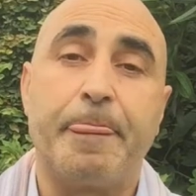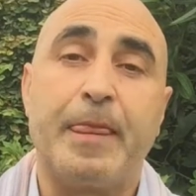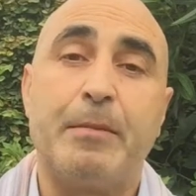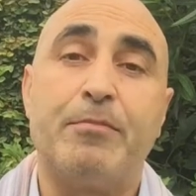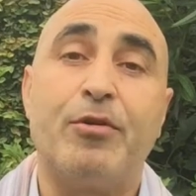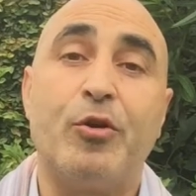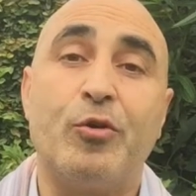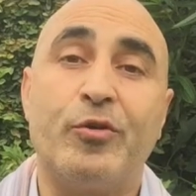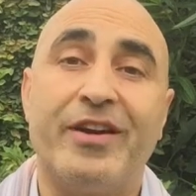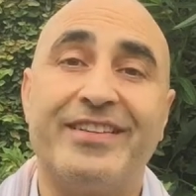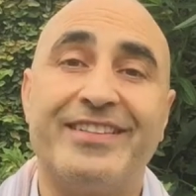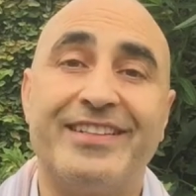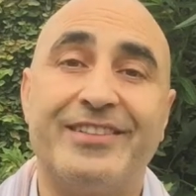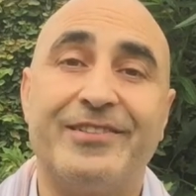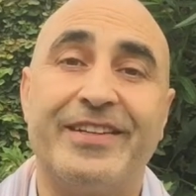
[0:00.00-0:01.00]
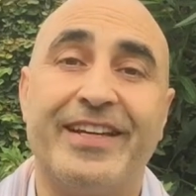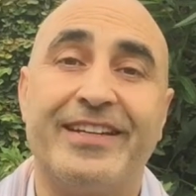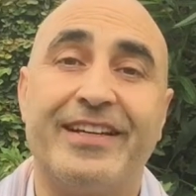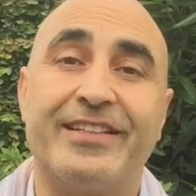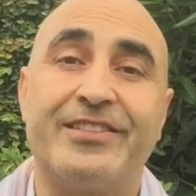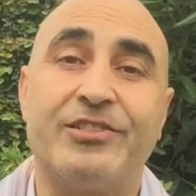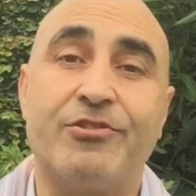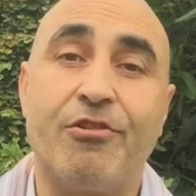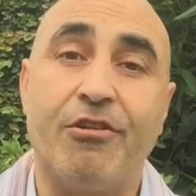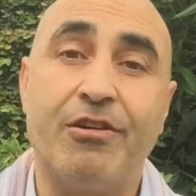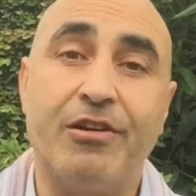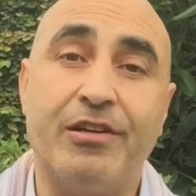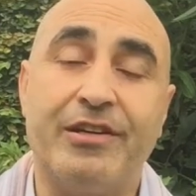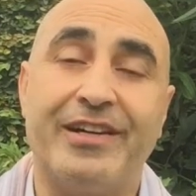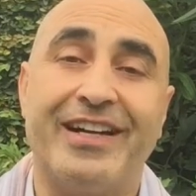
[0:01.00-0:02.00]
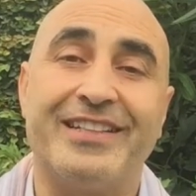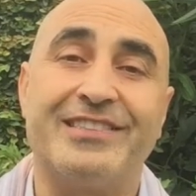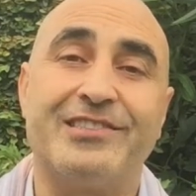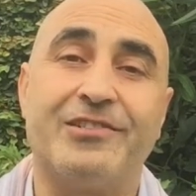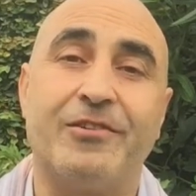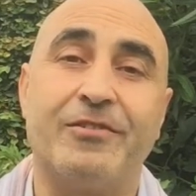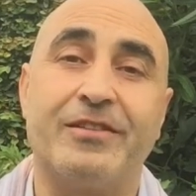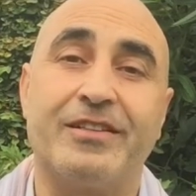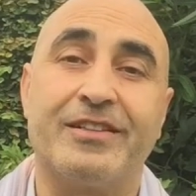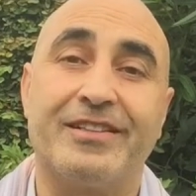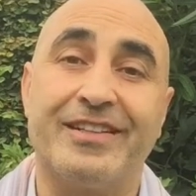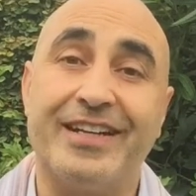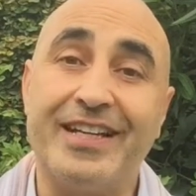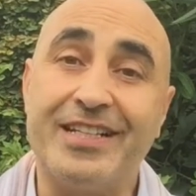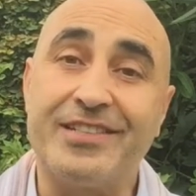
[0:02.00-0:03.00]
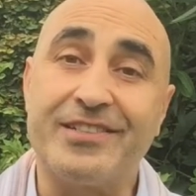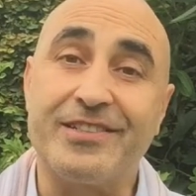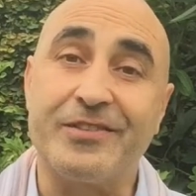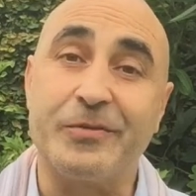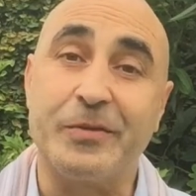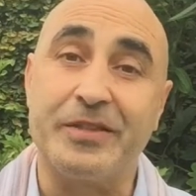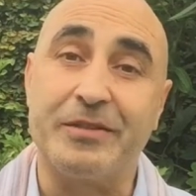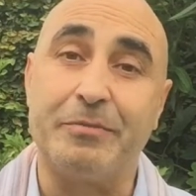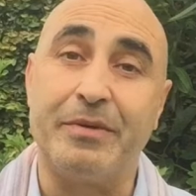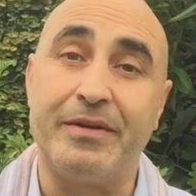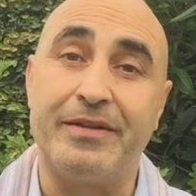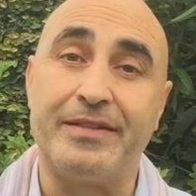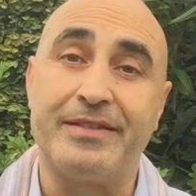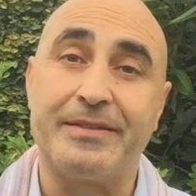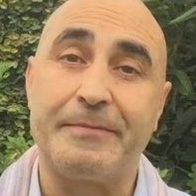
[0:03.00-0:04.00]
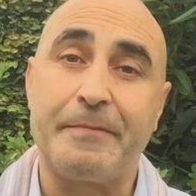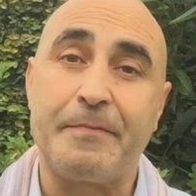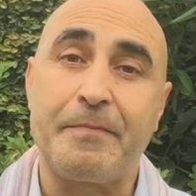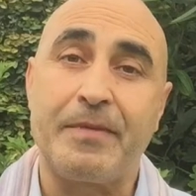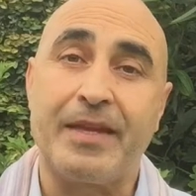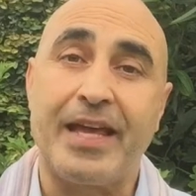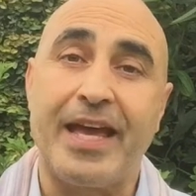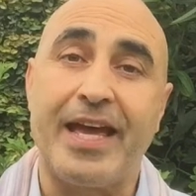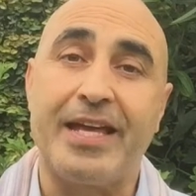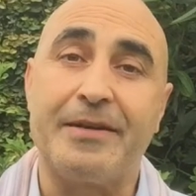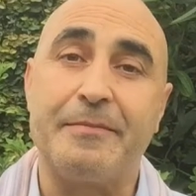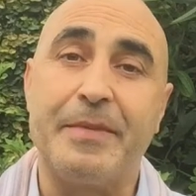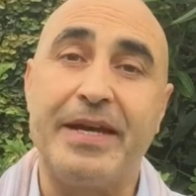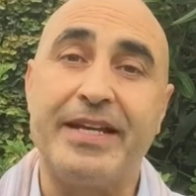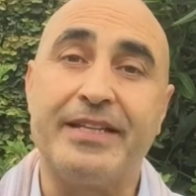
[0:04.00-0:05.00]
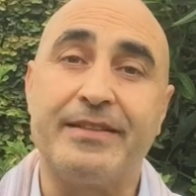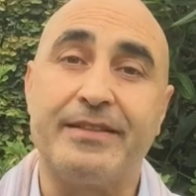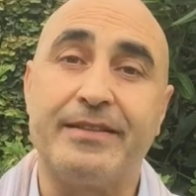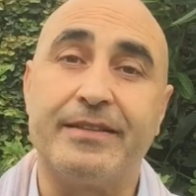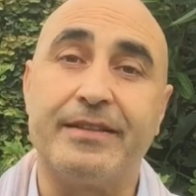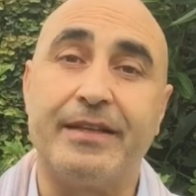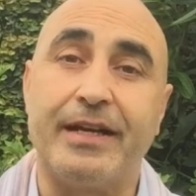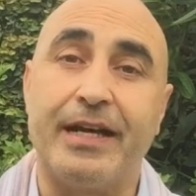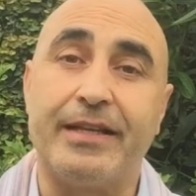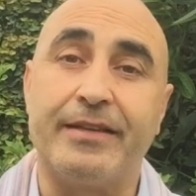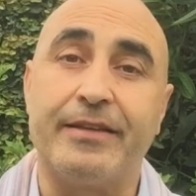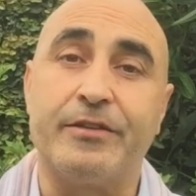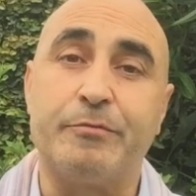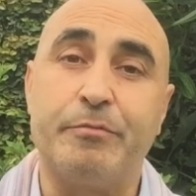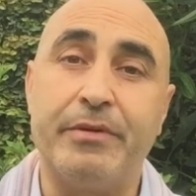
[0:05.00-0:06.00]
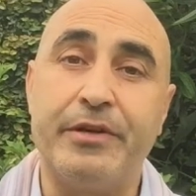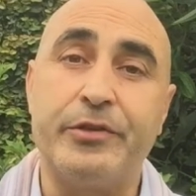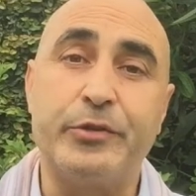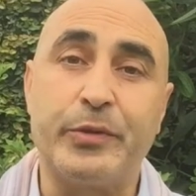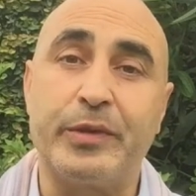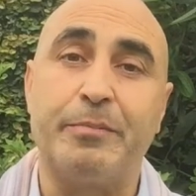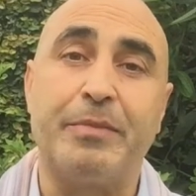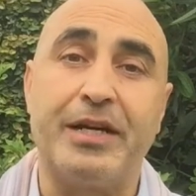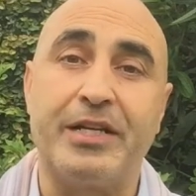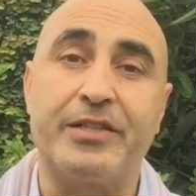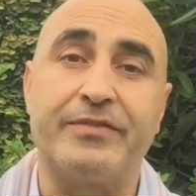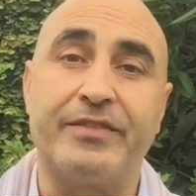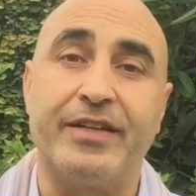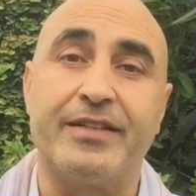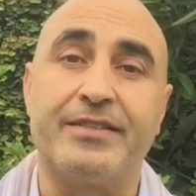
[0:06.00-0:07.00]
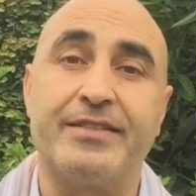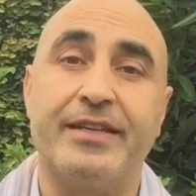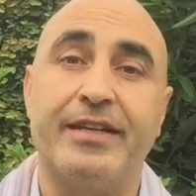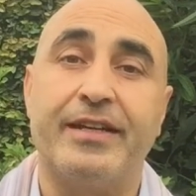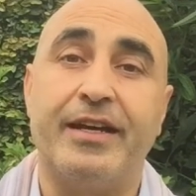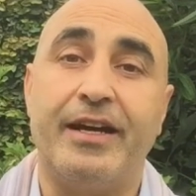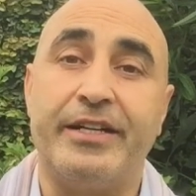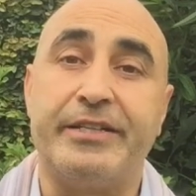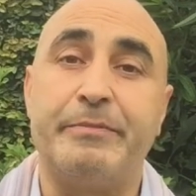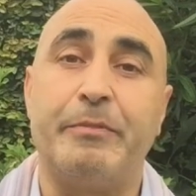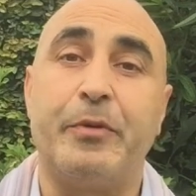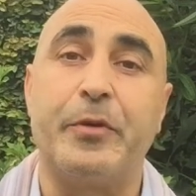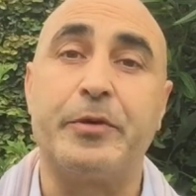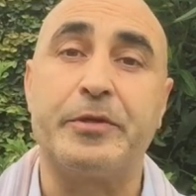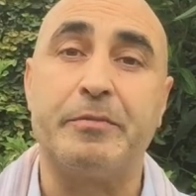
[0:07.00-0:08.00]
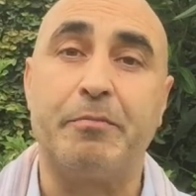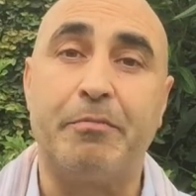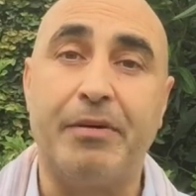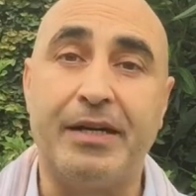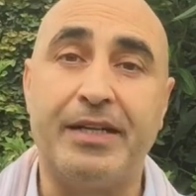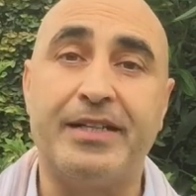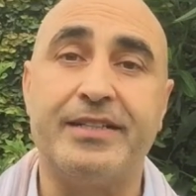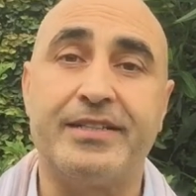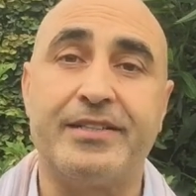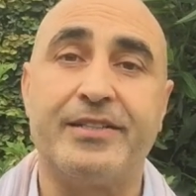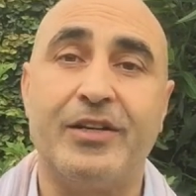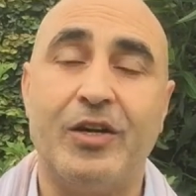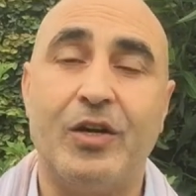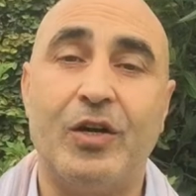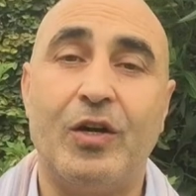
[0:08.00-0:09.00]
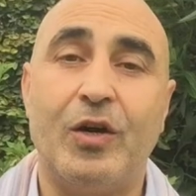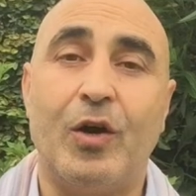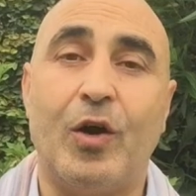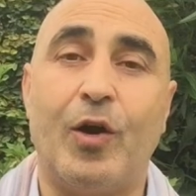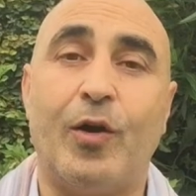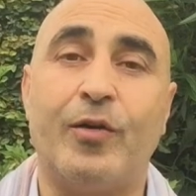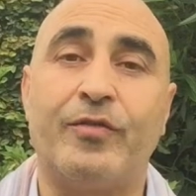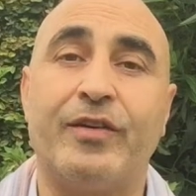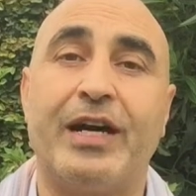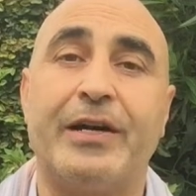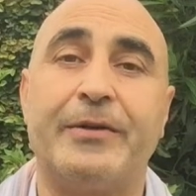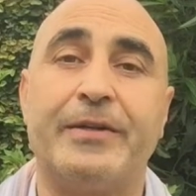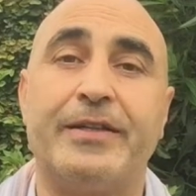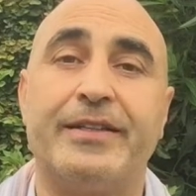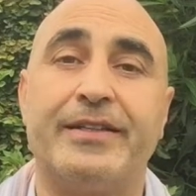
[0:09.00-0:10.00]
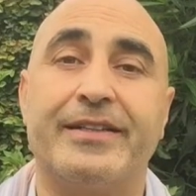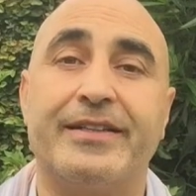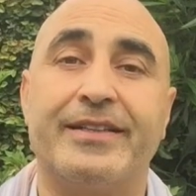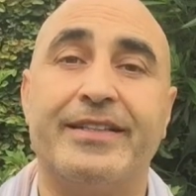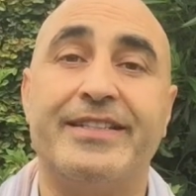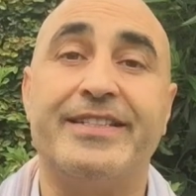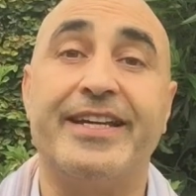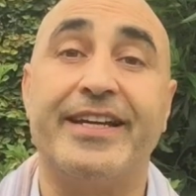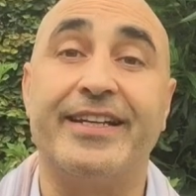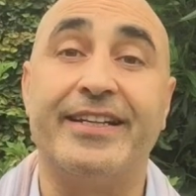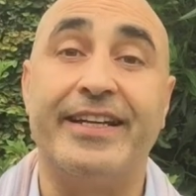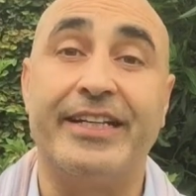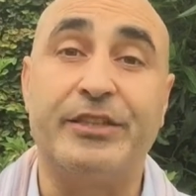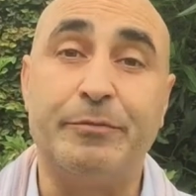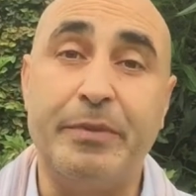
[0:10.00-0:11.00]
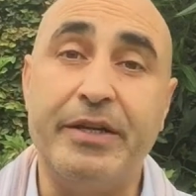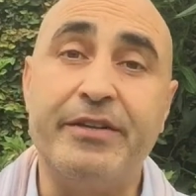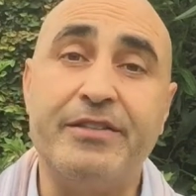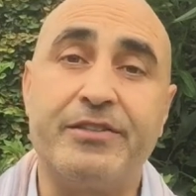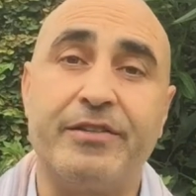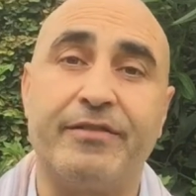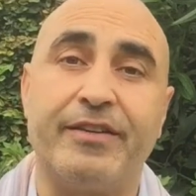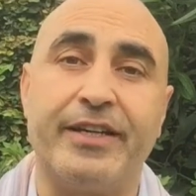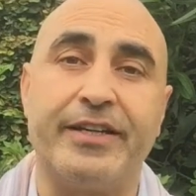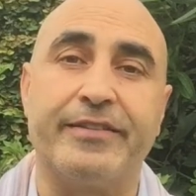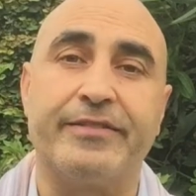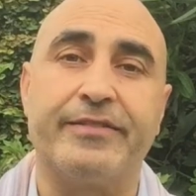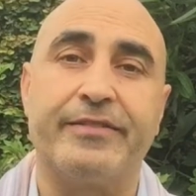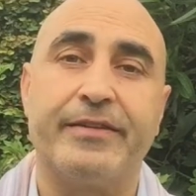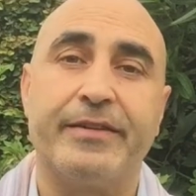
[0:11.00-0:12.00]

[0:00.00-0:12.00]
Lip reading: progressing to get a stronger and stronger connection with spirit, and making the spiritual part of us an important part of our daily experience of life.